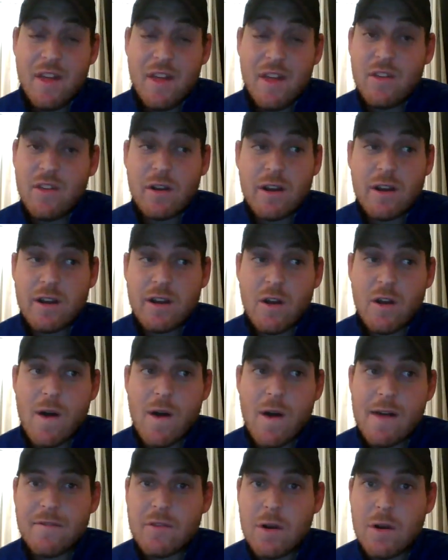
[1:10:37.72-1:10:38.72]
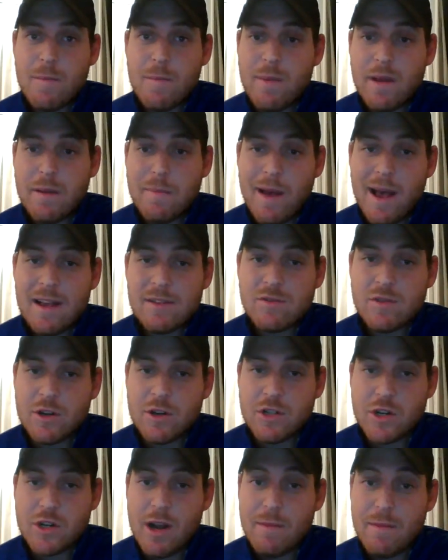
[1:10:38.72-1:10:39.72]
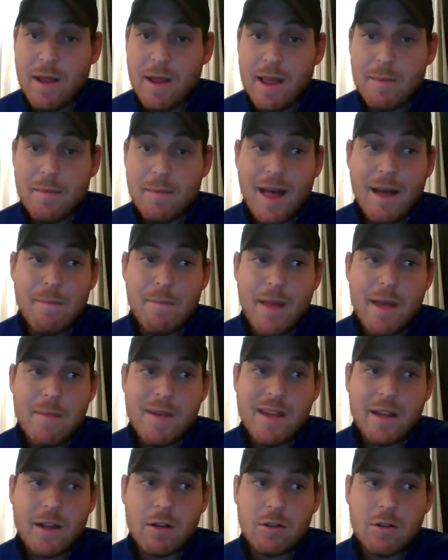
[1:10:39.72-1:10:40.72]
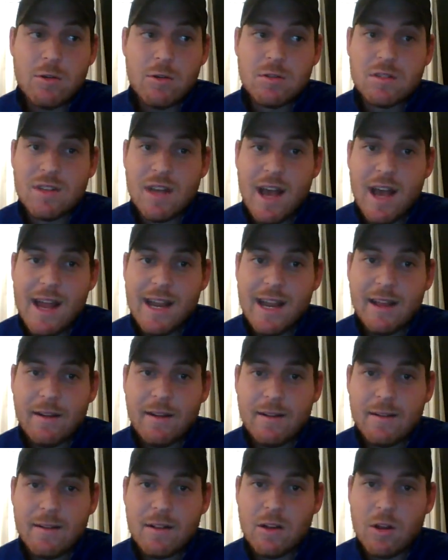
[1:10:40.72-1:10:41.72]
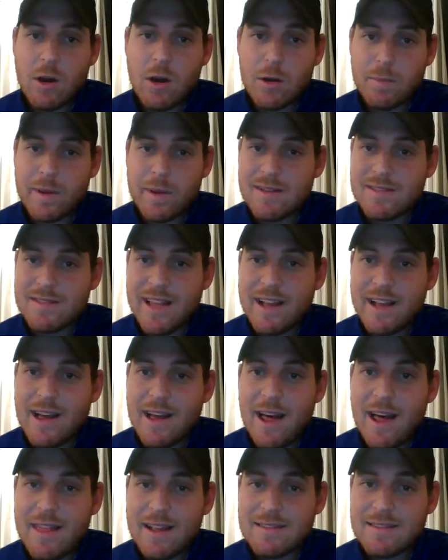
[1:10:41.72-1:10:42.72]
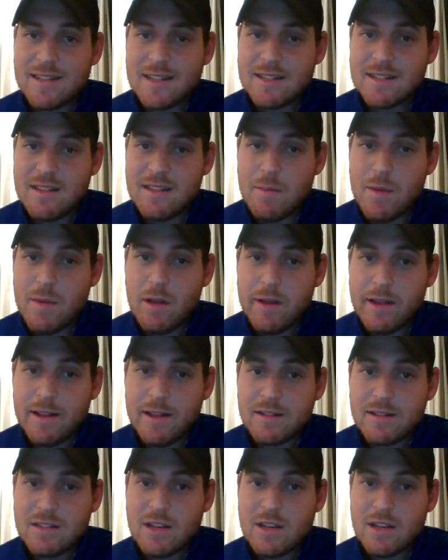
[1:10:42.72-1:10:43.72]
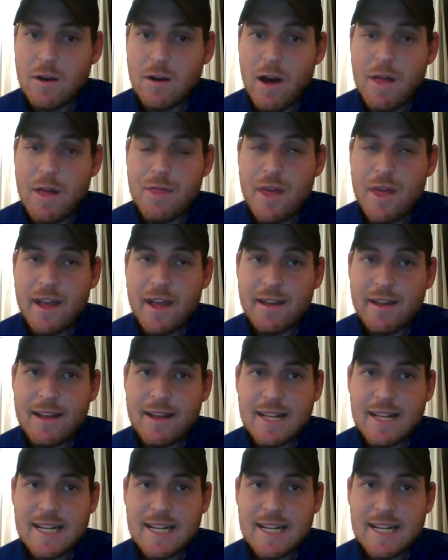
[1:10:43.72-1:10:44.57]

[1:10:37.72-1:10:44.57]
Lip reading: they're going to go after a big pass rusher, and that maybe includes signing Clark because they got, I think, $60 million. So I think